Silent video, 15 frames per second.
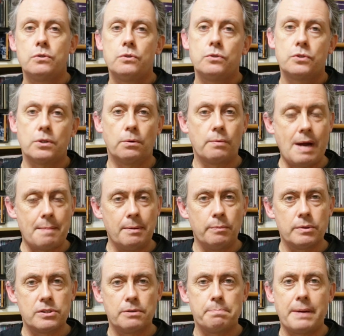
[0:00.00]
So Rabbit
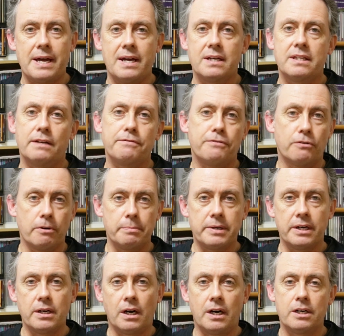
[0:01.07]
was a band that formed
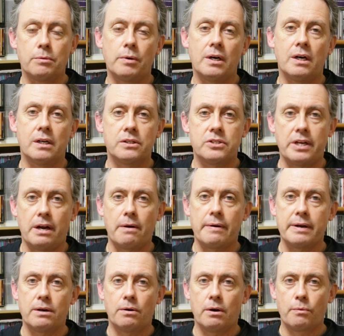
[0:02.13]
in Ottawa,
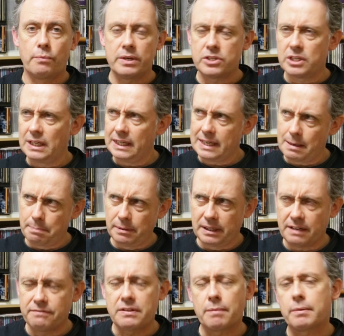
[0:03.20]
Ontario. Originally, I
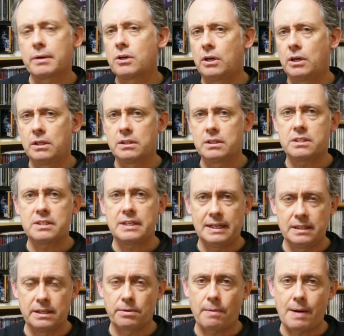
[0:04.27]
believe they were called
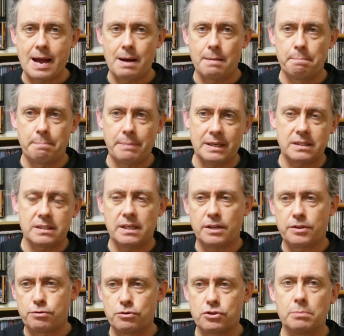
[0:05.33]
Telegram, but
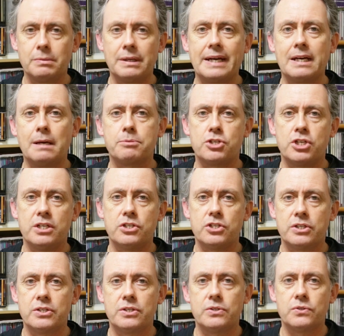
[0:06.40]
through some lineup
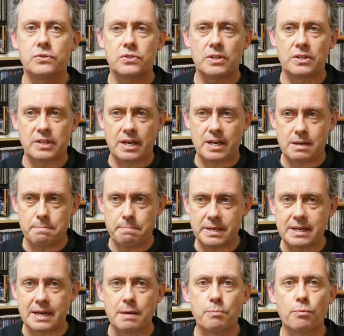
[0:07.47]
changes, they
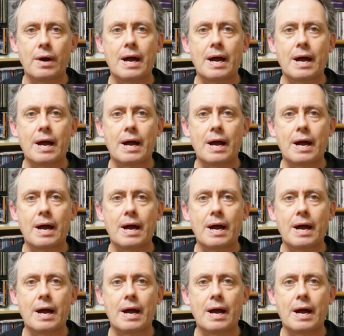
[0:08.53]
became